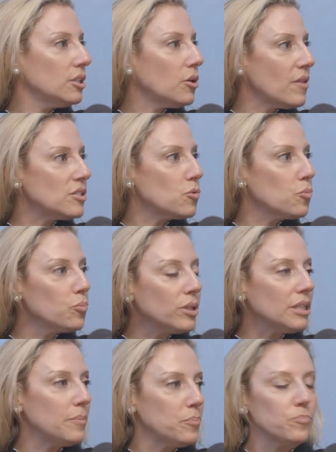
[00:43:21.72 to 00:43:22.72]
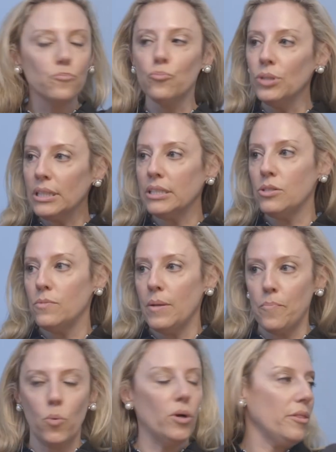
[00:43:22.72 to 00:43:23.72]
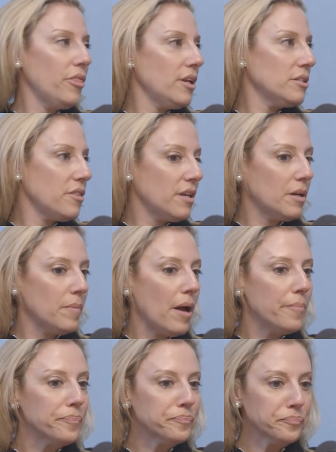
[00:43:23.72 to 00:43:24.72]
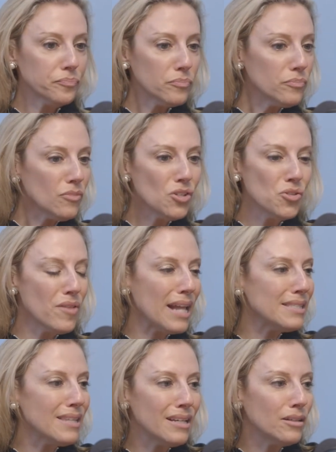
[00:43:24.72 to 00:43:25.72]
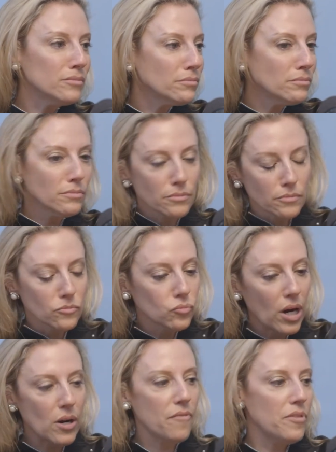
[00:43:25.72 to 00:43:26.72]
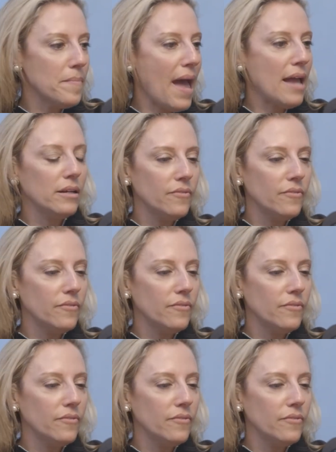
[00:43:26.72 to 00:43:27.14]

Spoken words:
That's a really, really important thing to think about. So that's like right off the bat.